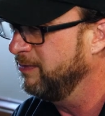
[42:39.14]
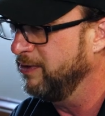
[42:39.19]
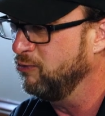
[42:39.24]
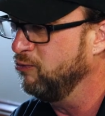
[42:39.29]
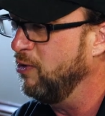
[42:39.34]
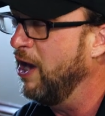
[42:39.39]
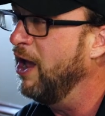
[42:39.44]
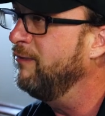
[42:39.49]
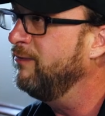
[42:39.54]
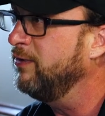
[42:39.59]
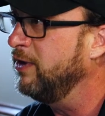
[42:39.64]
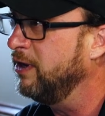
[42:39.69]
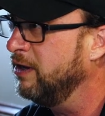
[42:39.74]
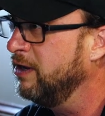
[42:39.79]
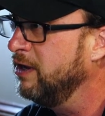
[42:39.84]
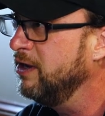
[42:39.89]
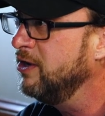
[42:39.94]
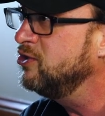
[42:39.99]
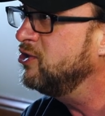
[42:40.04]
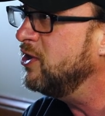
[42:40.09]
I'm like,
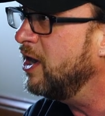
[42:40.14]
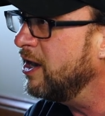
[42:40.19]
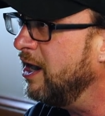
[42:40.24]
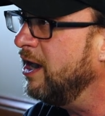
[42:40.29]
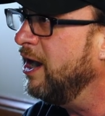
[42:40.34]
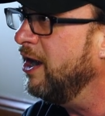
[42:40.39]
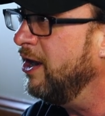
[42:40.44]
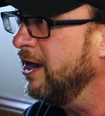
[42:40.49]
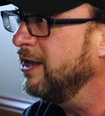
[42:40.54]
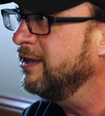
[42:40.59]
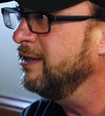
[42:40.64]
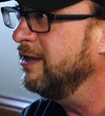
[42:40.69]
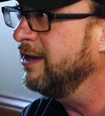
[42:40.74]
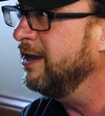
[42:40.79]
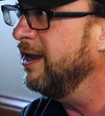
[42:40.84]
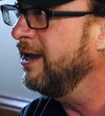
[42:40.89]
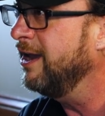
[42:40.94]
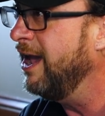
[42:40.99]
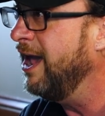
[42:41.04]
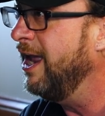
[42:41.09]
Ralphie, check it out. I
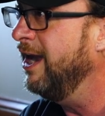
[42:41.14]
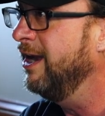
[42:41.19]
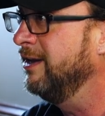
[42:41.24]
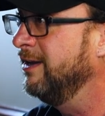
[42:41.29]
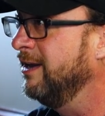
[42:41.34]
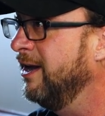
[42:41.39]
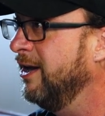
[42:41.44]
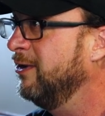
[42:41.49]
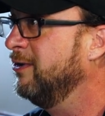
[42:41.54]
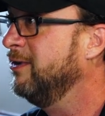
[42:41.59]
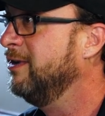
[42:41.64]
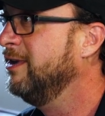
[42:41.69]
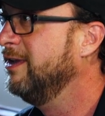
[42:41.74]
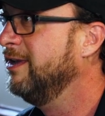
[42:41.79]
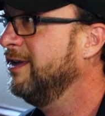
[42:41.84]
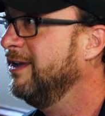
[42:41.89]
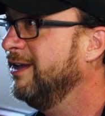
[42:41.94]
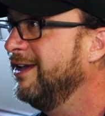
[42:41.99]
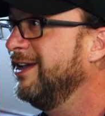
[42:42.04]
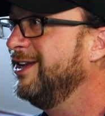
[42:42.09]
think I got it now.
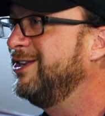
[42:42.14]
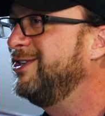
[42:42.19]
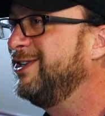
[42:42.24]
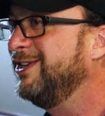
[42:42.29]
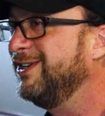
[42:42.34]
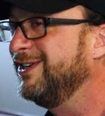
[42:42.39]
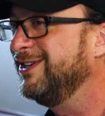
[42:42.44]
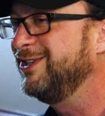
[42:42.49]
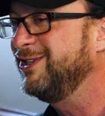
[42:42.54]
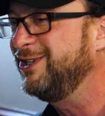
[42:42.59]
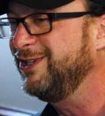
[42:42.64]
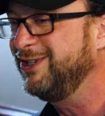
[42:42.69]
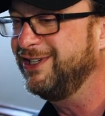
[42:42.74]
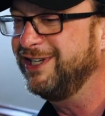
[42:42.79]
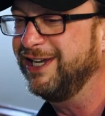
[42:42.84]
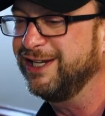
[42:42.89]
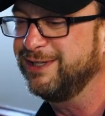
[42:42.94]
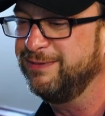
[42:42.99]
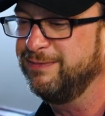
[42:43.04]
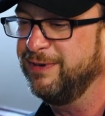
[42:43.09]
And she
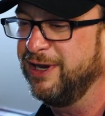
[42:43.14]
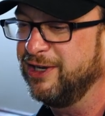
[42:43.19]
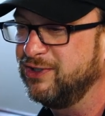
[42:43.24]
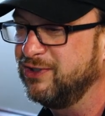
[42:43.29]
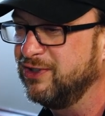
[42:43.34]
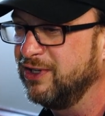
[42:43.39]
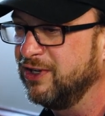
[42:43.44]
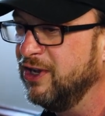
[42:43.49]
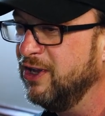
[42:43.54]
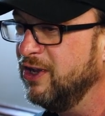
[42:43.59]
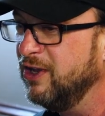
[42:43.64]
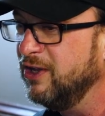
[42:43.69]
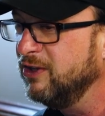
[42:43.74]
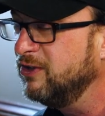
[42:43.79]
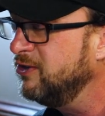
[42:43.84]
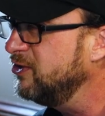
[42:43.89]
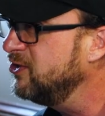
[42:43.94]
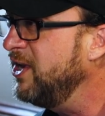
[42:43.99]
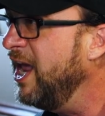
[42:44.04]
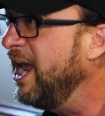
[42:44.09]
texted me back. She's like,
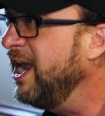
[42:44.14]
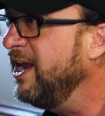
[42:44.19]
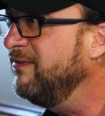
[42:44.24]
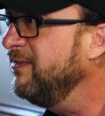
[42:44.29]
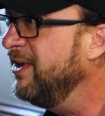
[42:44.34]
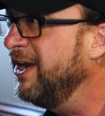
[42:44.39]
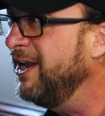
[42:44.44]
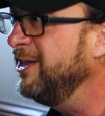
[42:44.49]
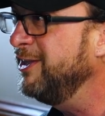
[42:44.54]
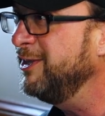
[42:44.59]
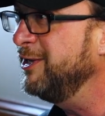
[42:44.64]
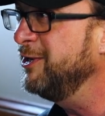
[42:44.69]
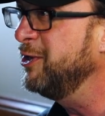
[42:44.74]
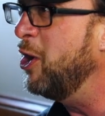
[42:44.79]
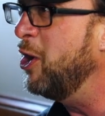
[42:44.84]
there's not even anything